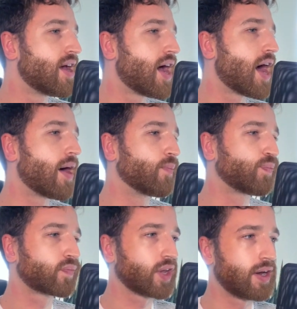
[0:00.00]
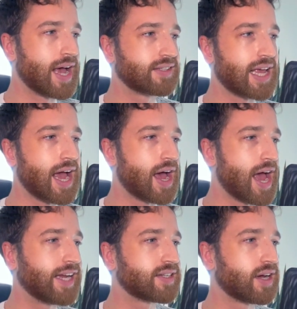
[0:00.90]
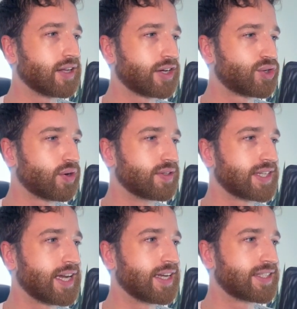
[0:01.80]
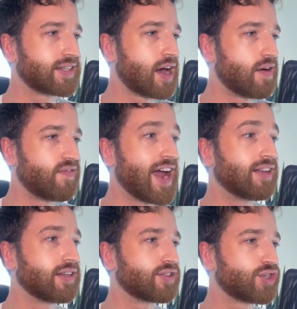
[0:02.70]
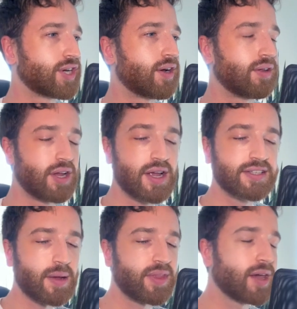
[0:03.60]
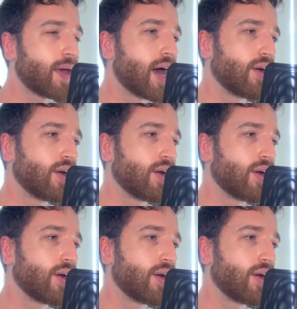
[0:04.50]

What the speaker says: And has 8 electrons in its valence shell. Something about